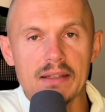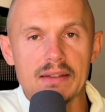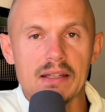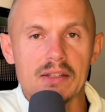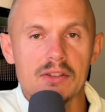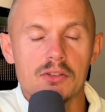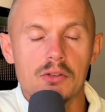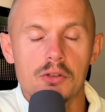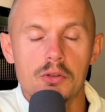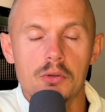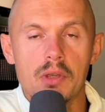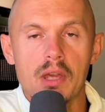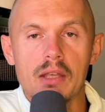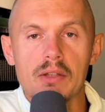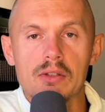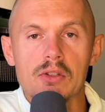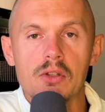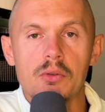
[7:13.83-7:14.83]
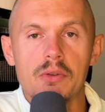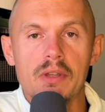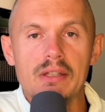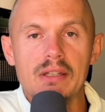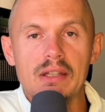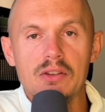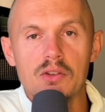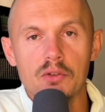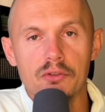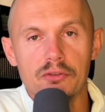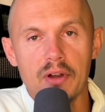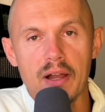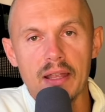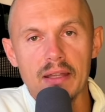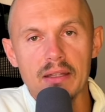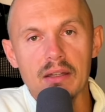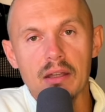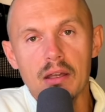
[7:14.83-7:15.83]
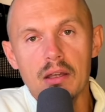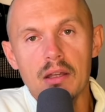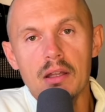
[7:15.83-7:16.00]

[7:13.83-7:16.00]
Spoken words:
That's not okay. So they need to find